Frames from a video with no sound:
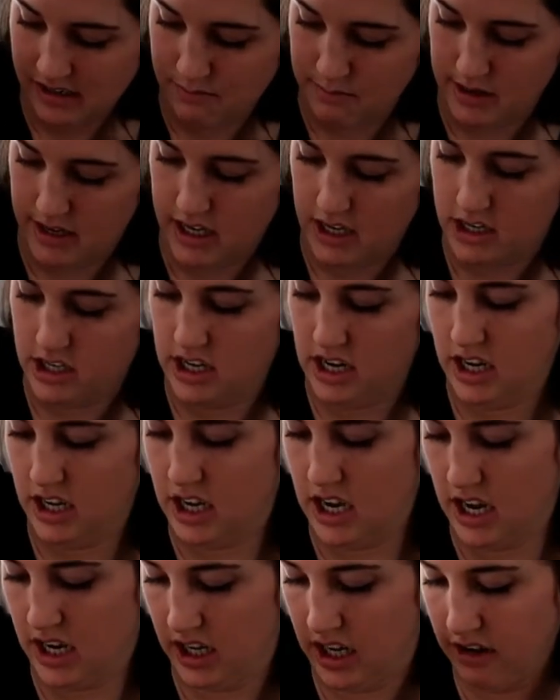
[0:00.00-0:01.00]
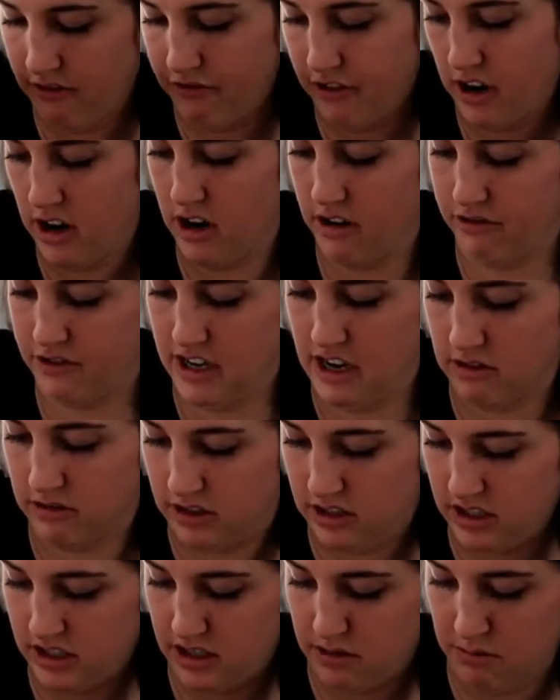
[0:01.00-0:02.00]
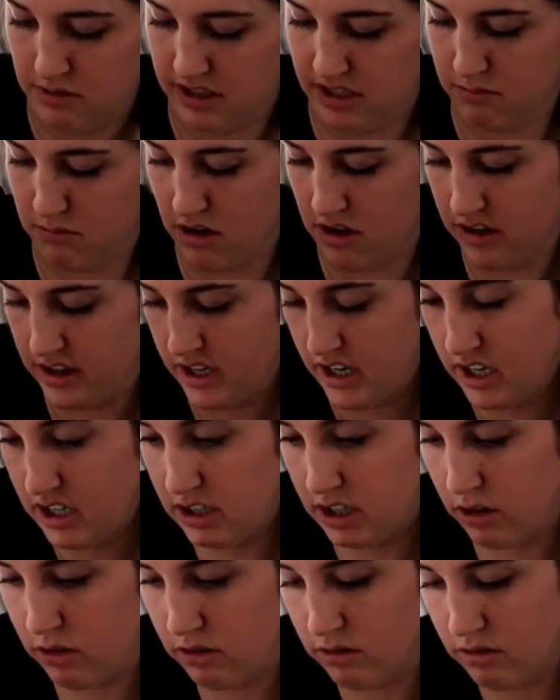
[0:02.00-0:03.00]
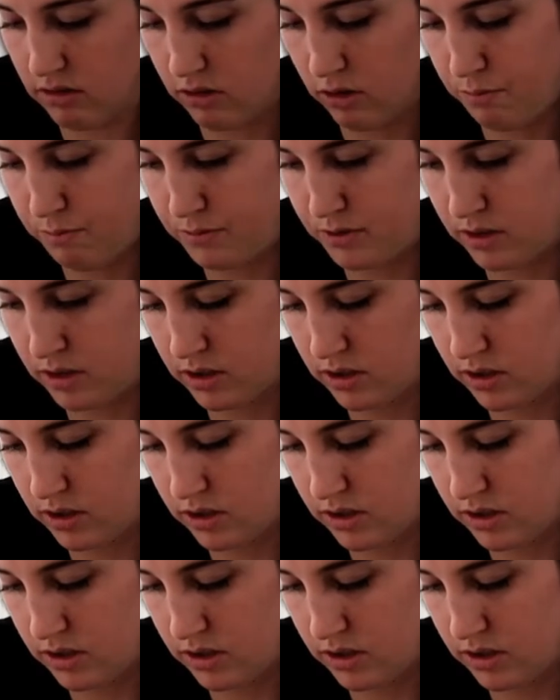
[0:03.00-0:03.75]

my KitchenAid can't get far enough down to mix them all in there, so, oops.